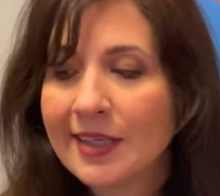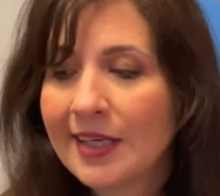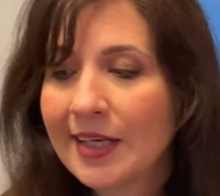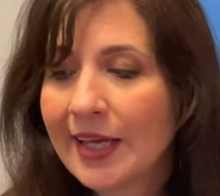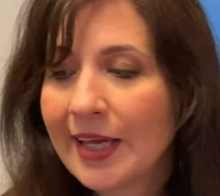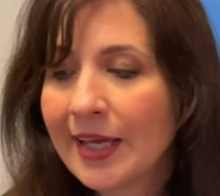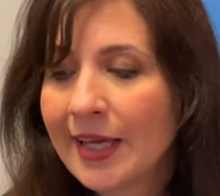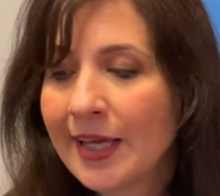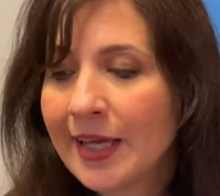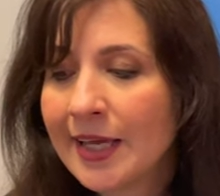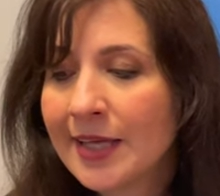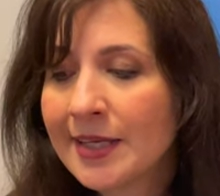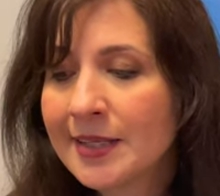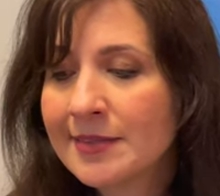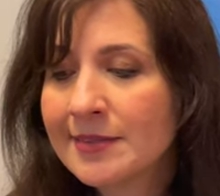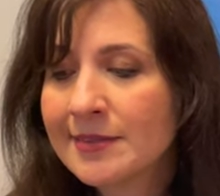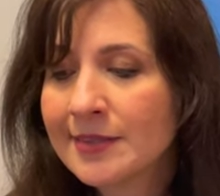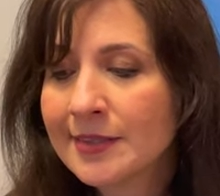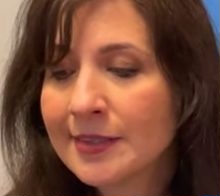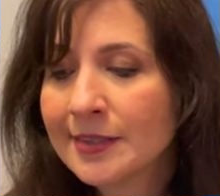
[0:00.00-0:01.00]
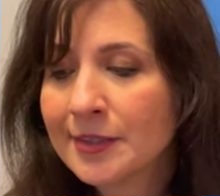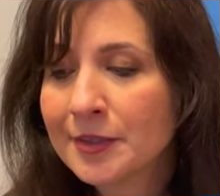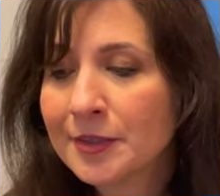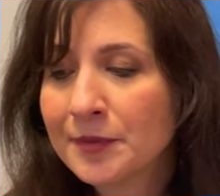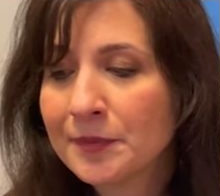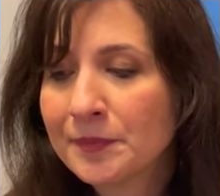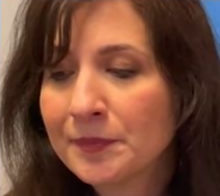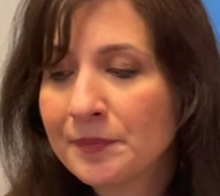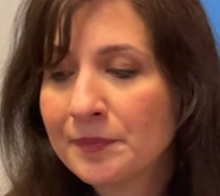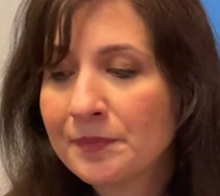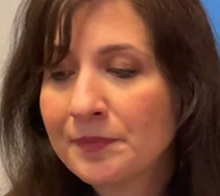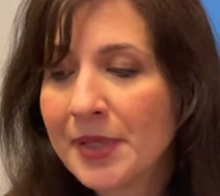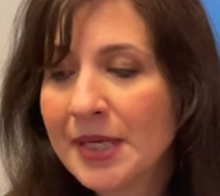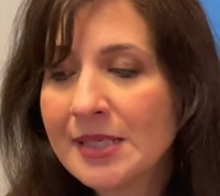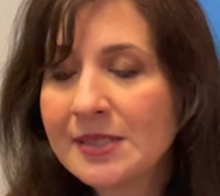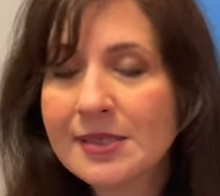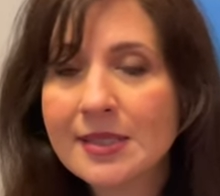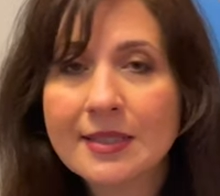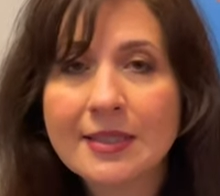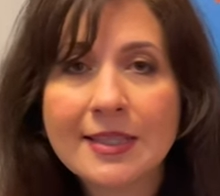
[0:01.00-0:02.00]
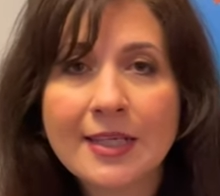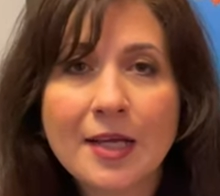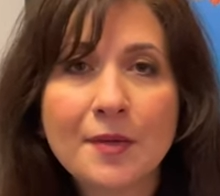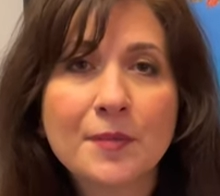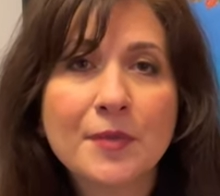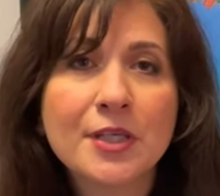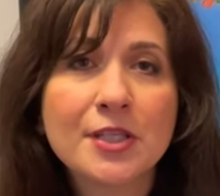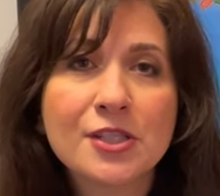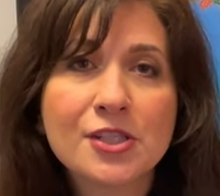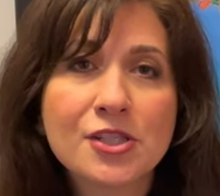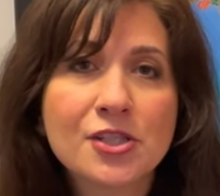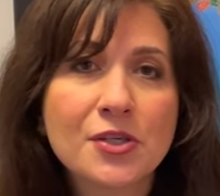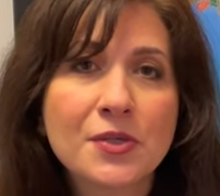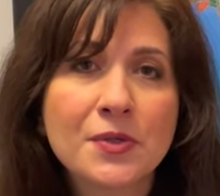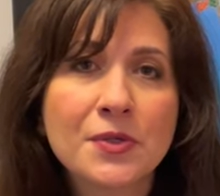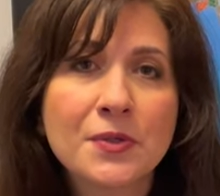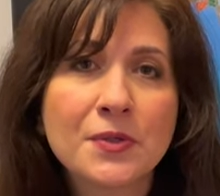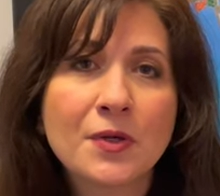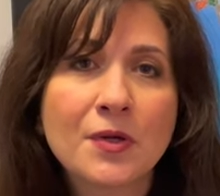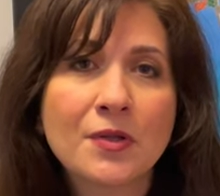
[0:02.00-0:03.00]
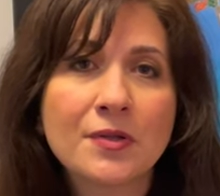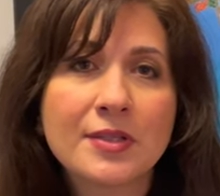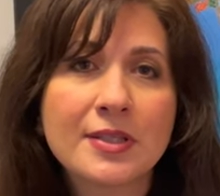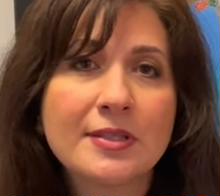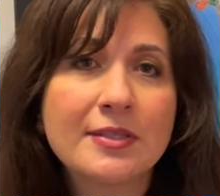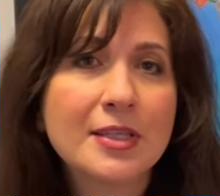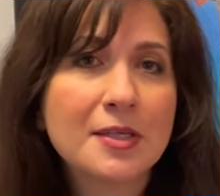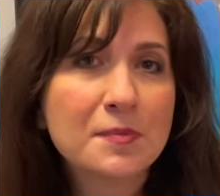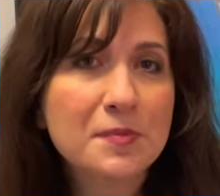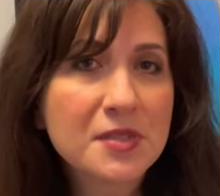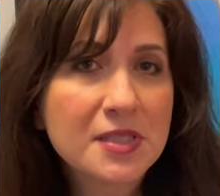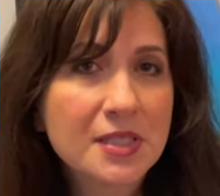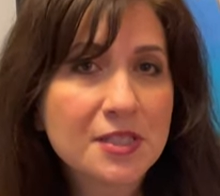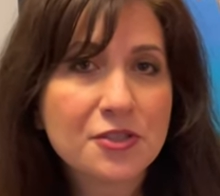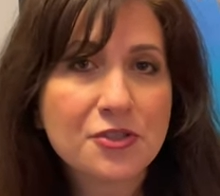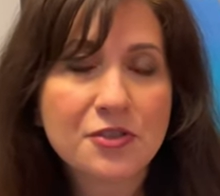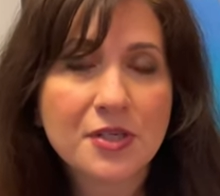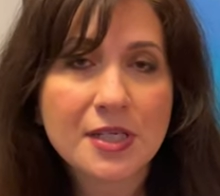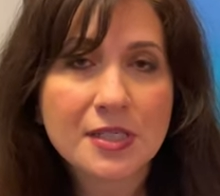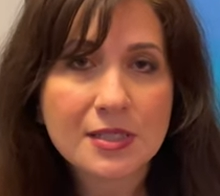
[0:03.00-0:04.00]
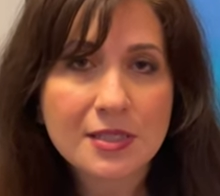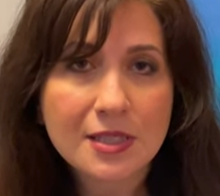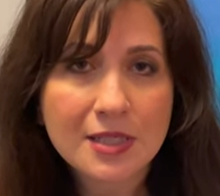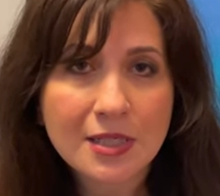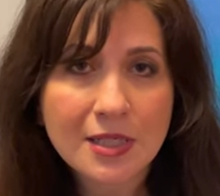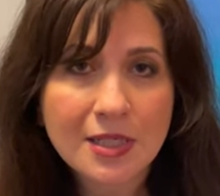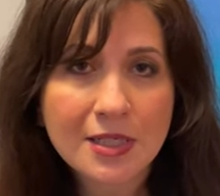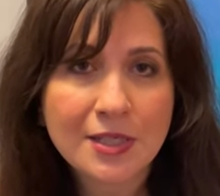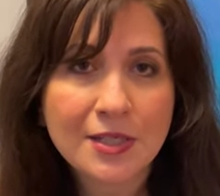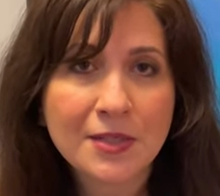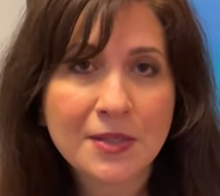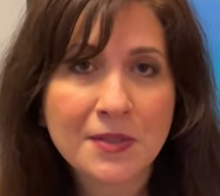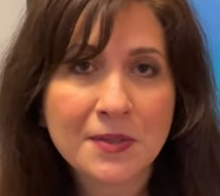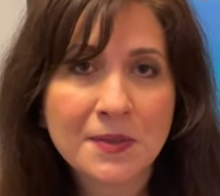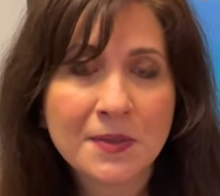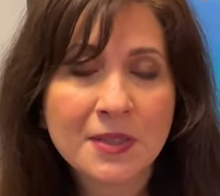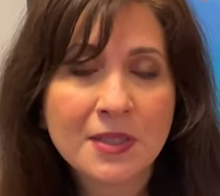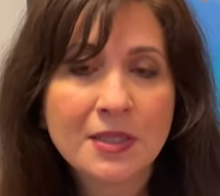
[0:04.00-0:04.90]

and um, basically I'm going to show you all the tips and tricks that I know.